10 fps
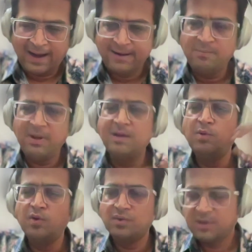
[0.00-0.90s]
add
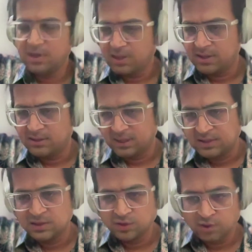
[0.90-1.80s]
many more
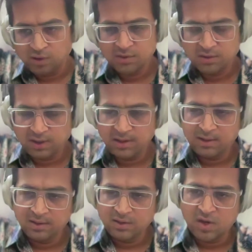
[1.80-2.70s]
things into
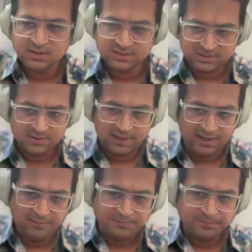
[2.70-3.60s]
your costs,
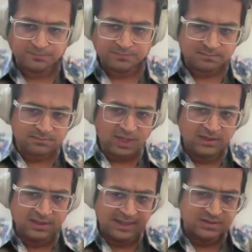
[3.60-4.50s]
right?
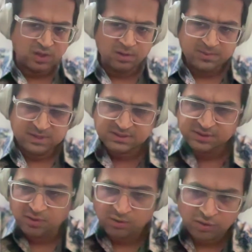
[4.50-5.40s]
Then it's not going to be
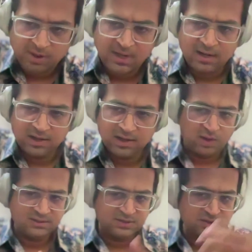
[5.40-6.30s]
just your
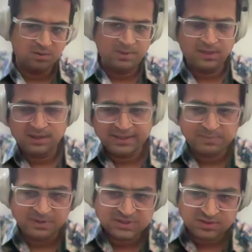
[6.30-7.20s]
hourly cost. It's going to
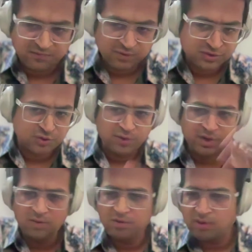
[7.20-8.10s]
be expenses of your
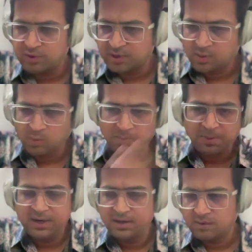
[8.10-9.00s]
studio or your
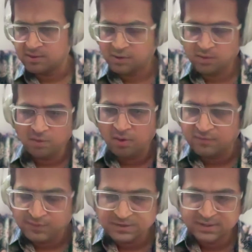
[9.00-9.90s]
equipment, or
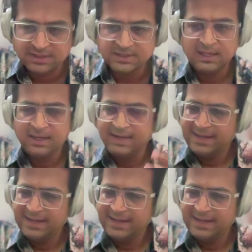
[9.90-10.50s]
all of those things.